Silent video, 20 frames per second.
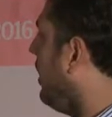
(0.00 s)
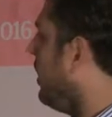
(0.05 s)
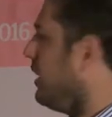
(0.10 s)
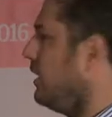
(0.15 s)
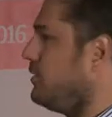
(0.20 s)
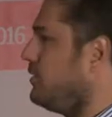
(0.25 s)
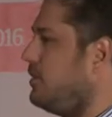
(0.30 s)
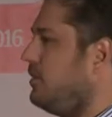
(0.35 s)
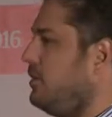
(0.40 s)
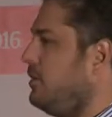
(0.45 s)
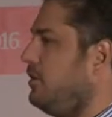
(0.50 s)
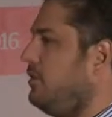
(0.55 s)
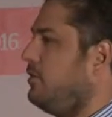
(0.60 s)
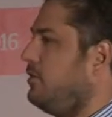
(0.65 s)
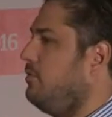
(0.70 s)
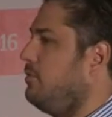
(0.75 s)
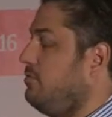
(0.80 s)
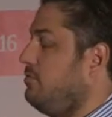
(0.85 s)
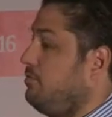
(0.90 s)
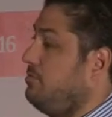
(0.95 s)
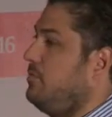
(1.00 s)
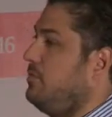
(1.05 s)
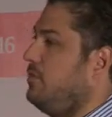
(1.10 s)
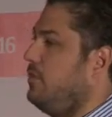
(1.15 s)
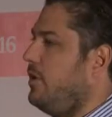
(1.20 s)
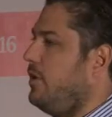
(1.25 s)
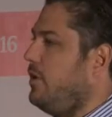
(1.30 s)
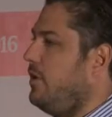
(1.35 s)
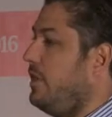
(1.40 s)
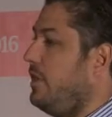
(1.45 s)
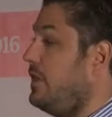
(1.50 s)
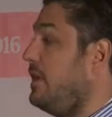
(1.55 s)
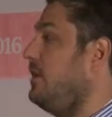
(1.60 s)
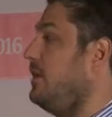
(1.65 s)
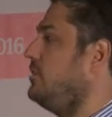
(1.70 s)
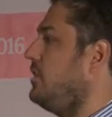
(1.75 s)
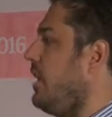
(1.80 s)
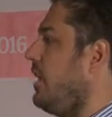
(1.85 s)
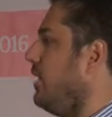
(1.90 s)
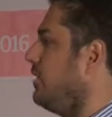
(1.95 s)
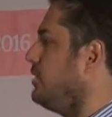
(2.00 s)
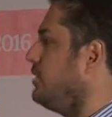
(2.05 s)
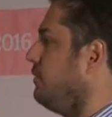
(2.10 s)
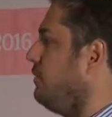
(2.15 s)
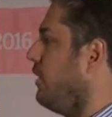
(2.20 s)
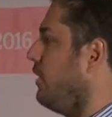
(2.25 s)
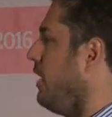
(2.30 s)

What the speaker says: I guess the easy answer for